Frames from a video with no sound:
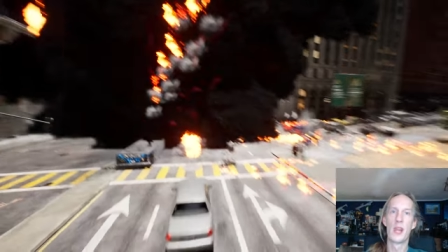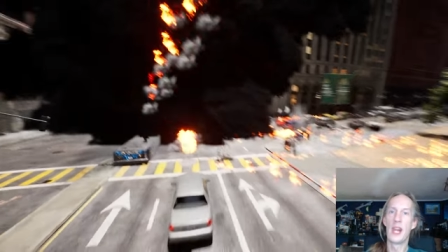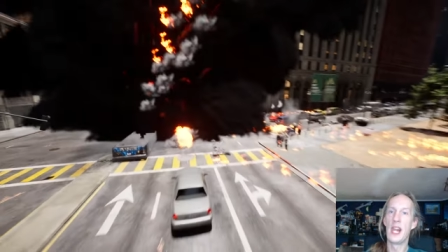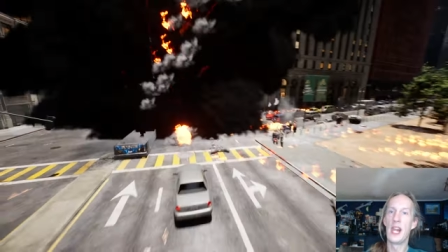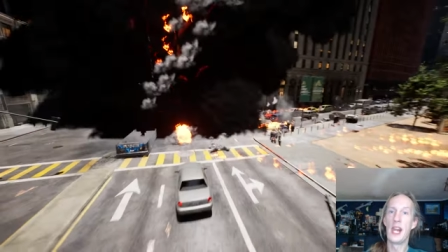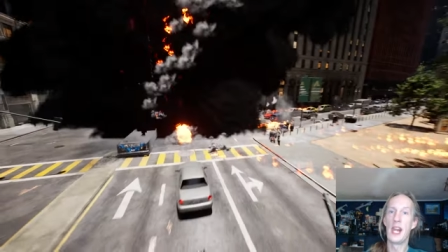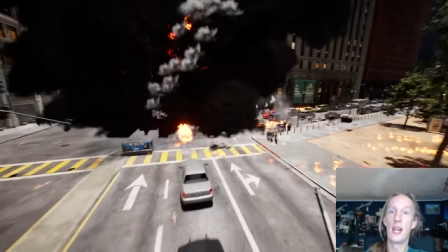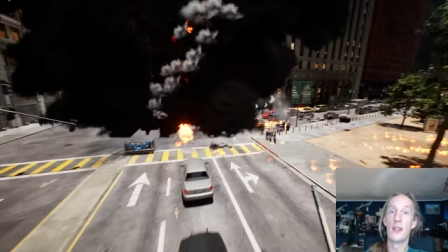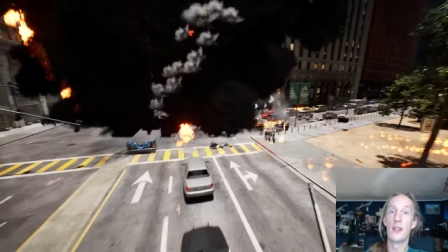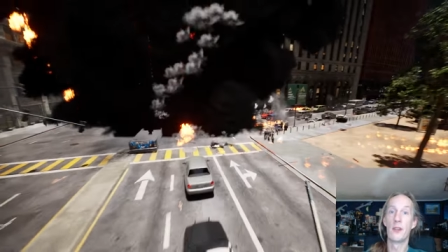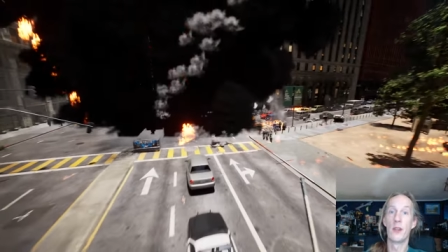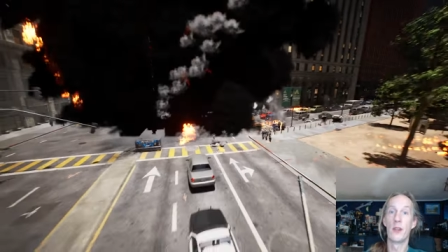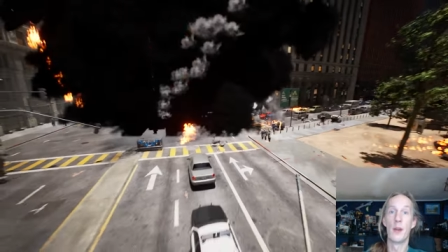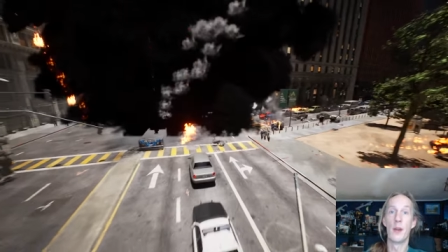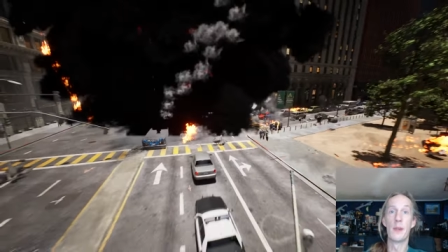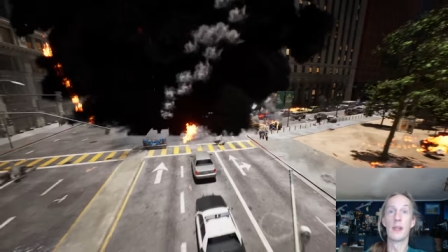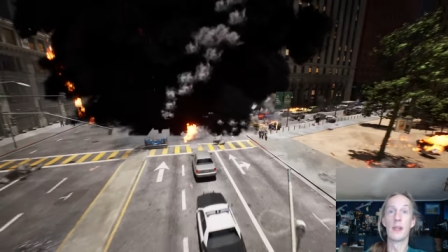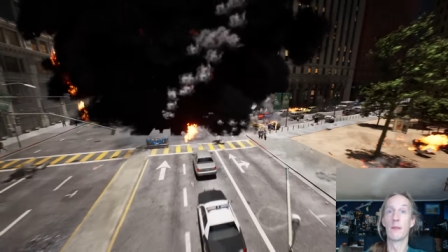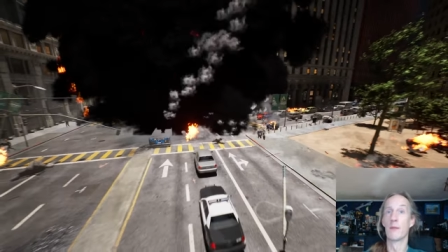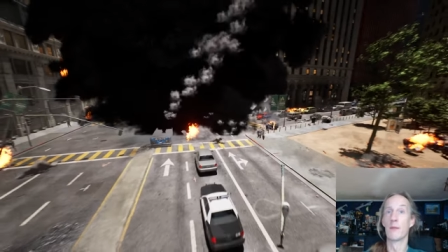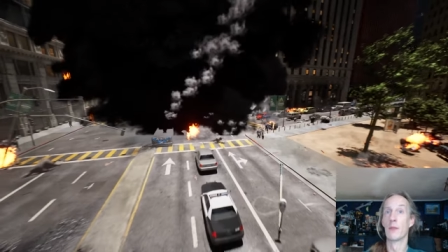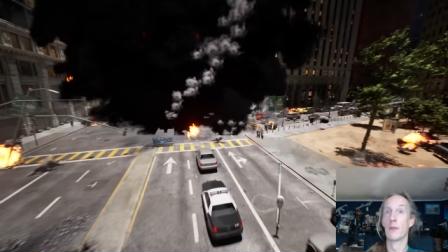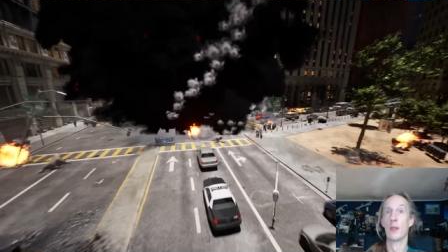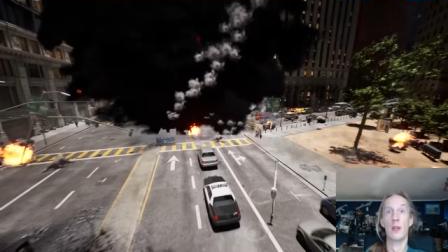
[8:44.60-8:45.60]
And I
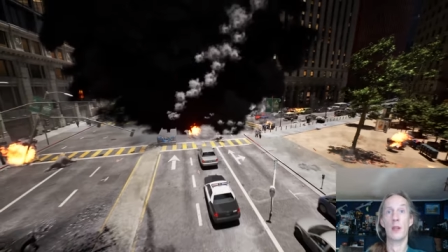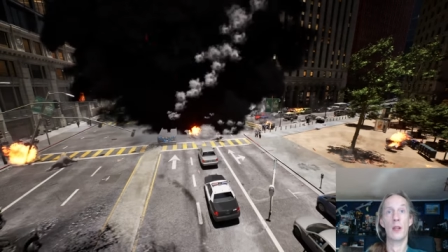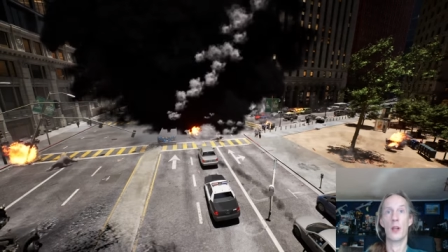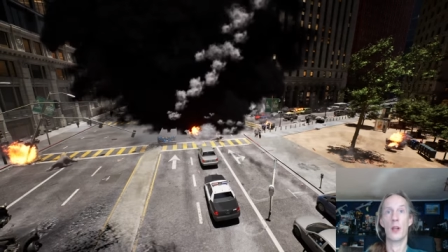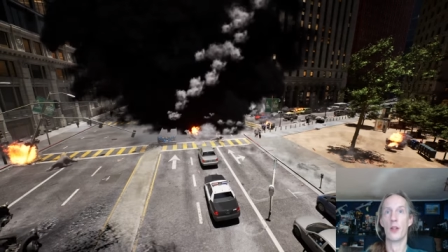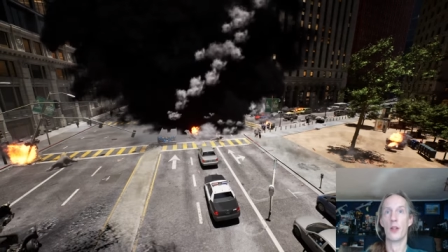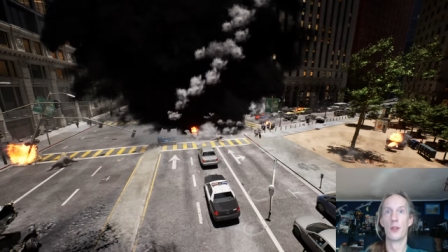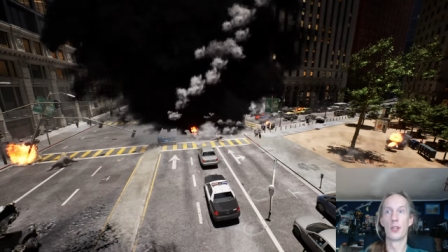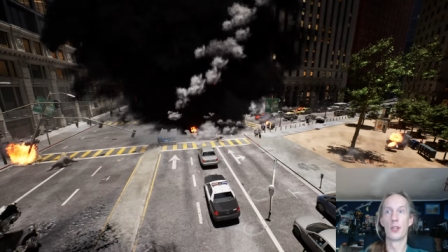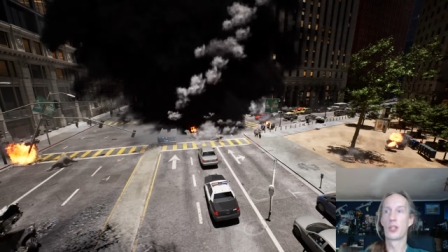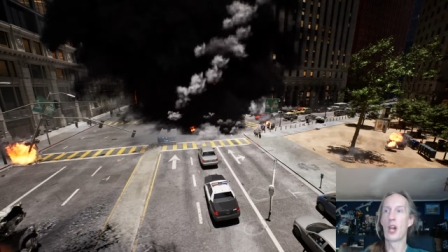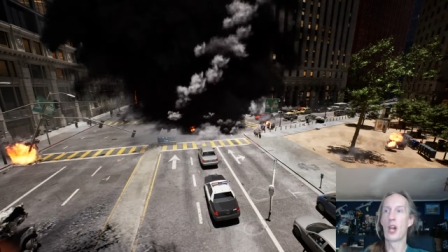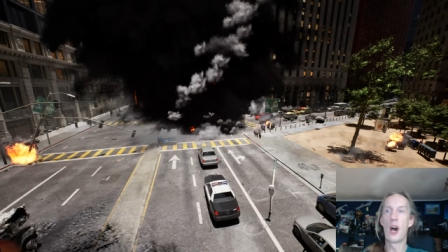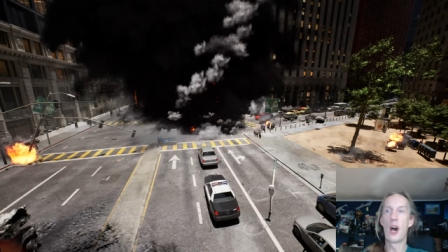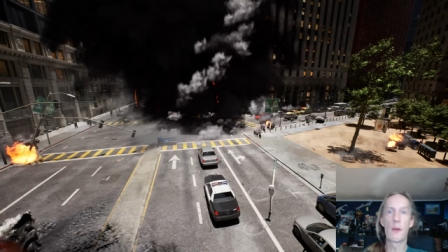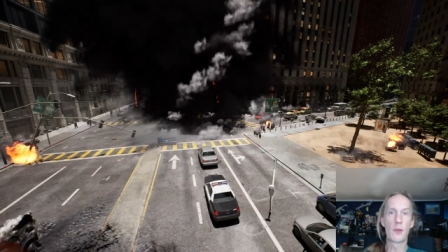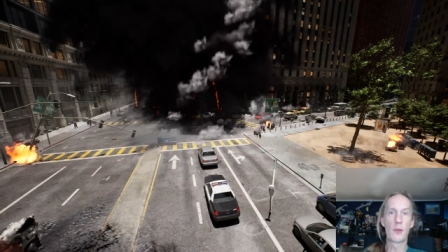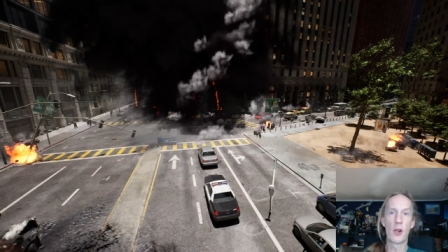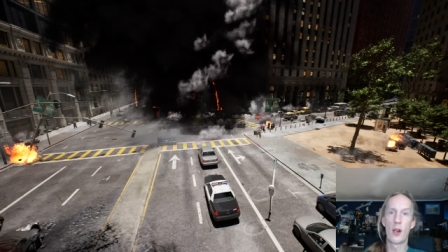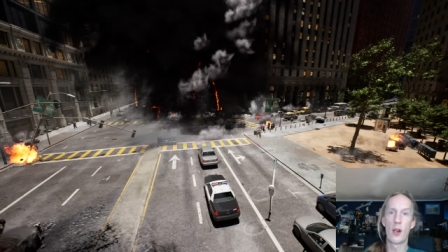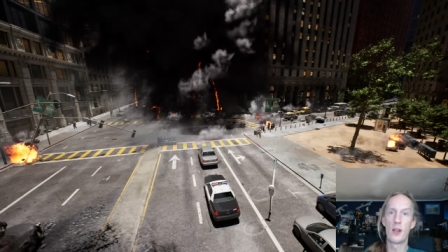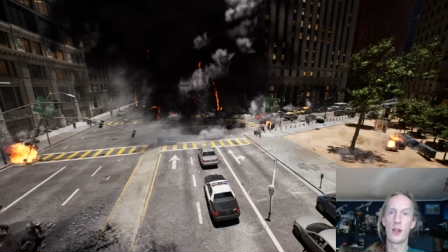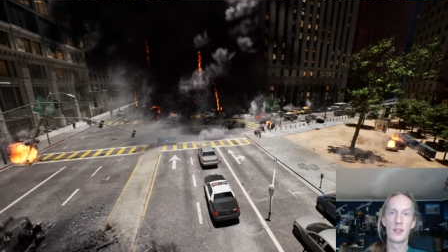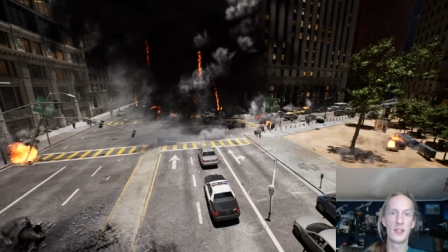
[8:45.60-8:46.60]
mean, the cop
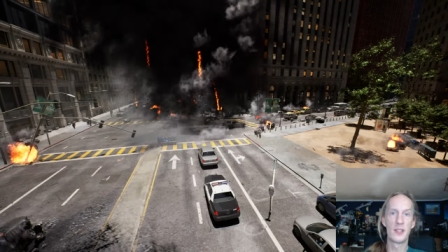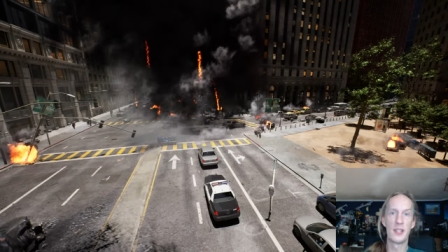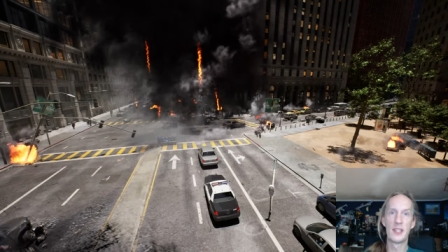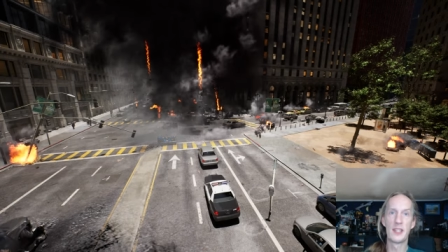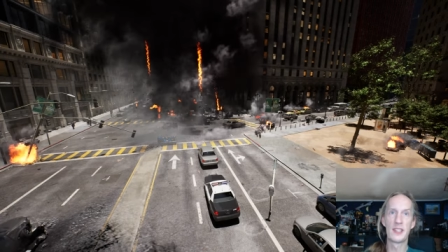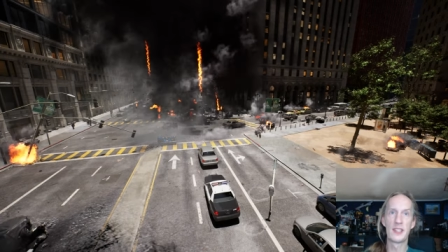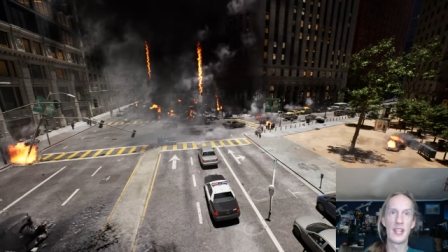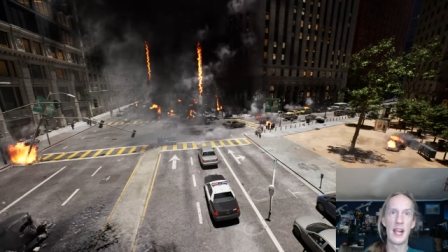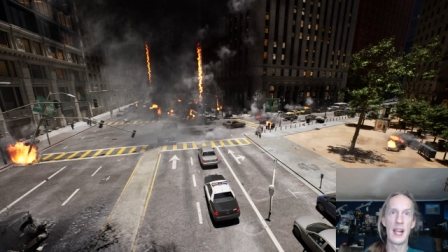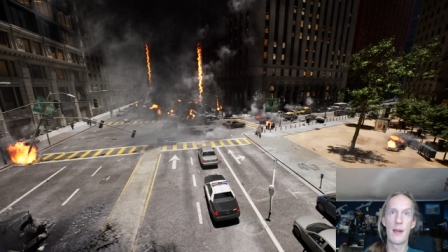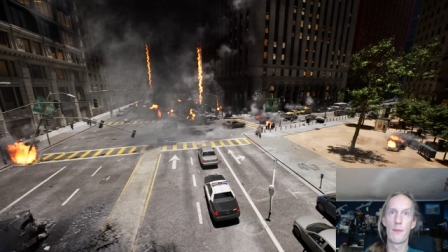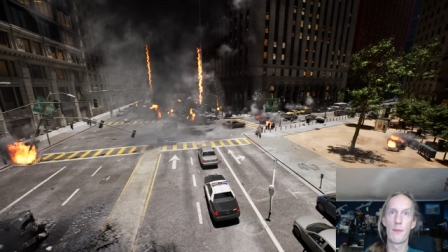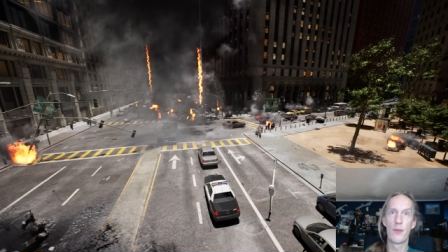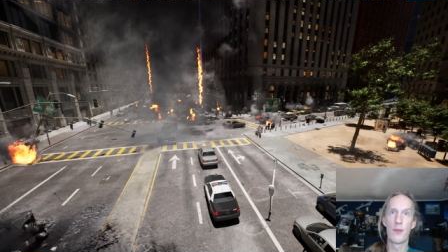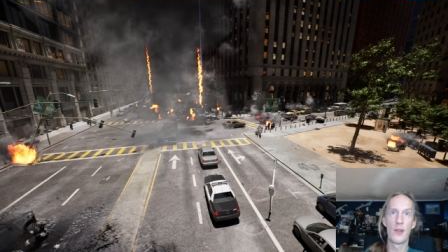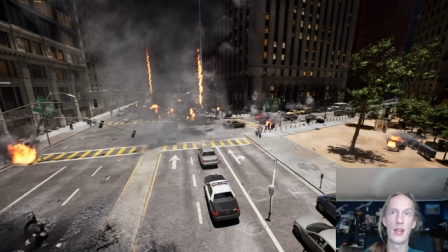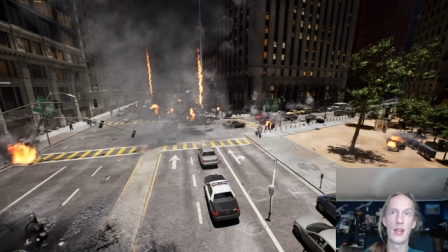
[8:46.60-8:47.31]
car is an example.